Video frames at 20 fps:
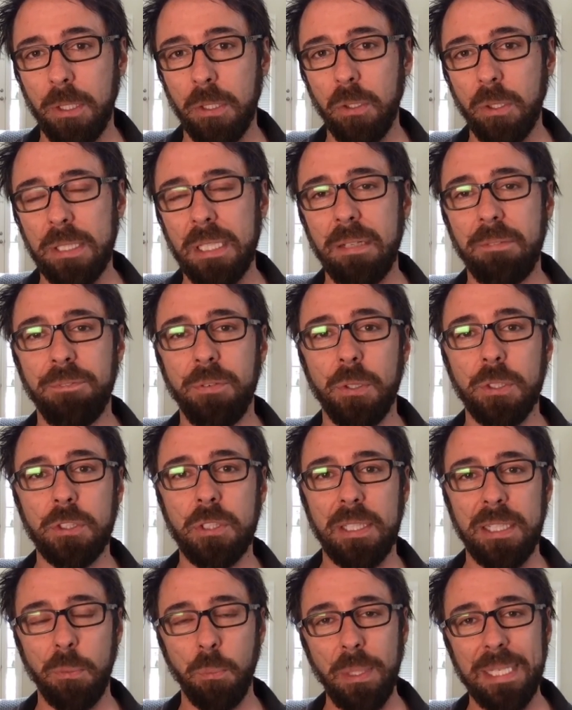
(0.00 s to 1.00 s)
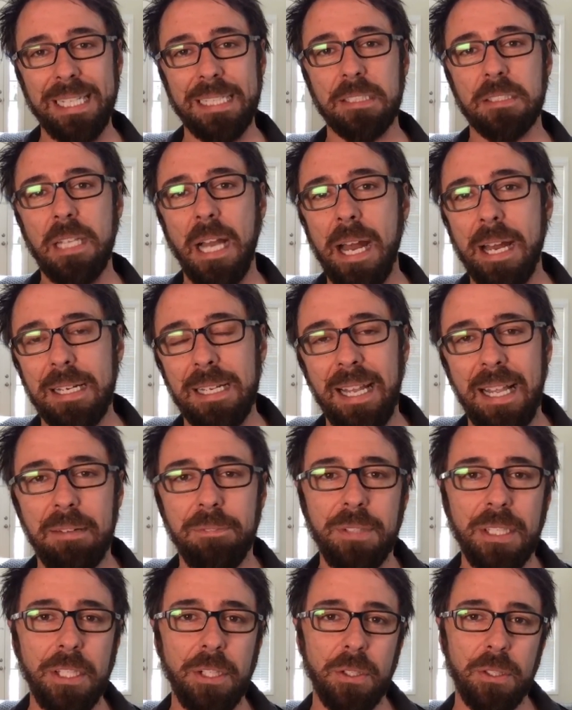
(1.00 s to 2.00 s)
are looking for so that we can title our
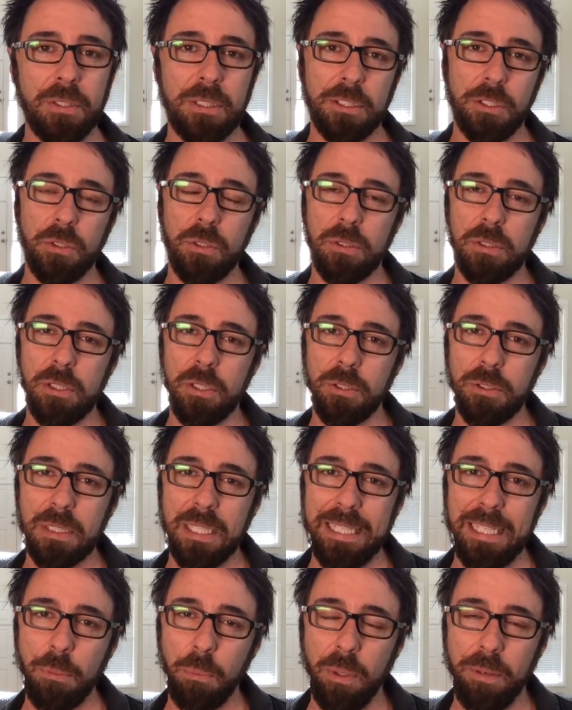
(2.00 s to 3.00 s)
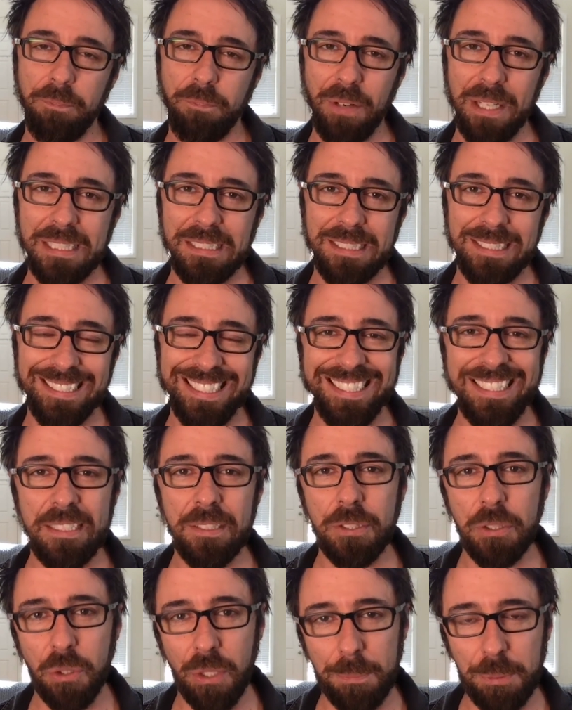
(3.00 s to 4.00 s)
videos and use those keyword phrases in
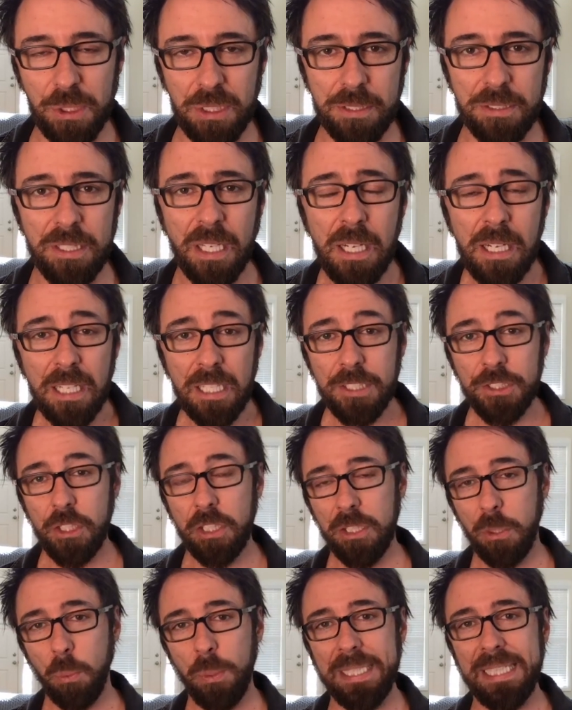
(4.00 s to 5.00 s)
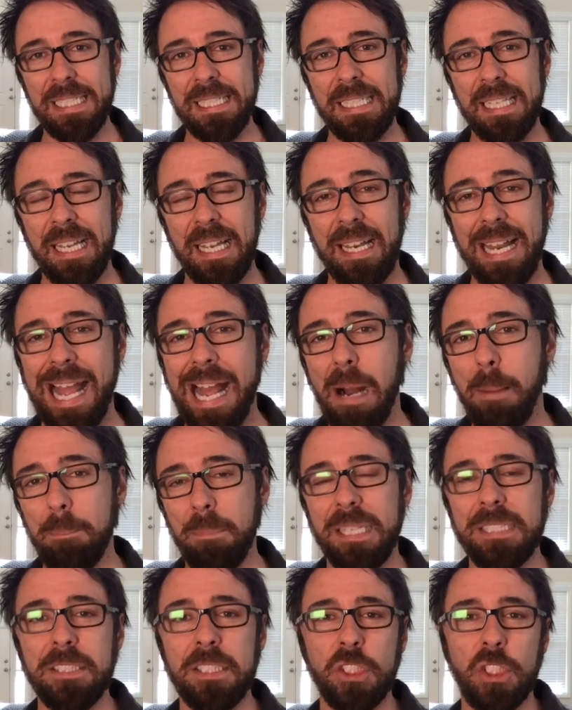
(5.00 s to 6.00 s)
descriptions so that we can get our
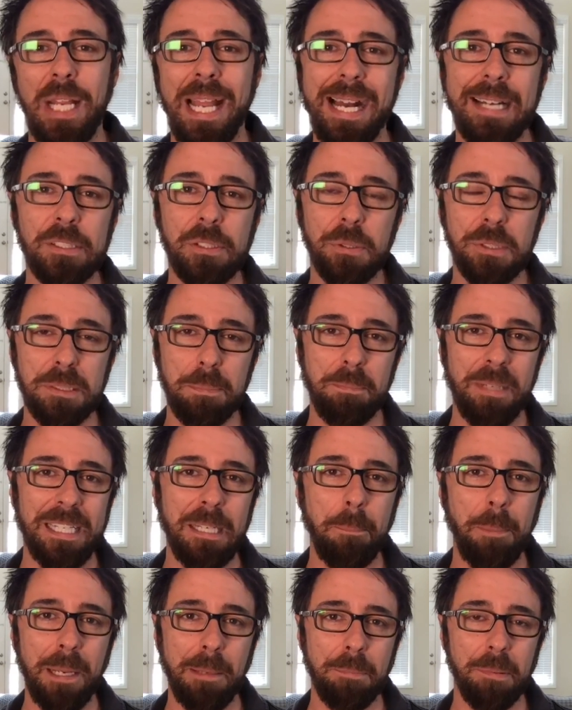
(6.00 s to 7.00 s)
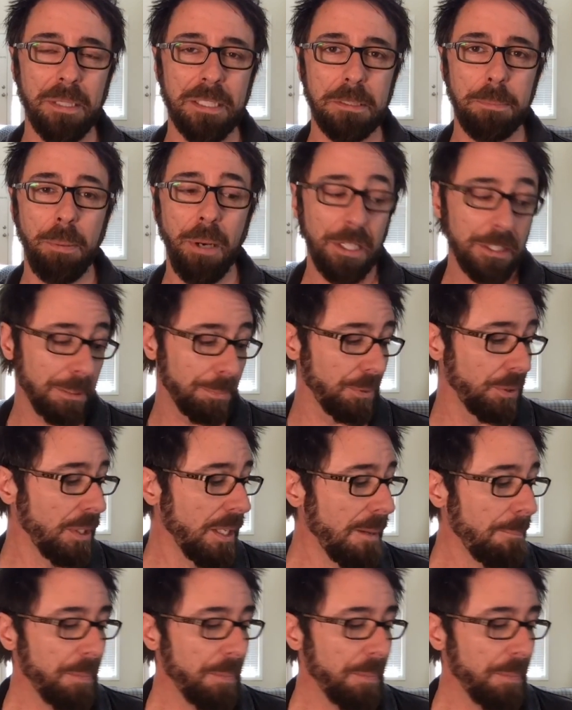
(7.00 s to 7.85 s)
message out to as many people as possible.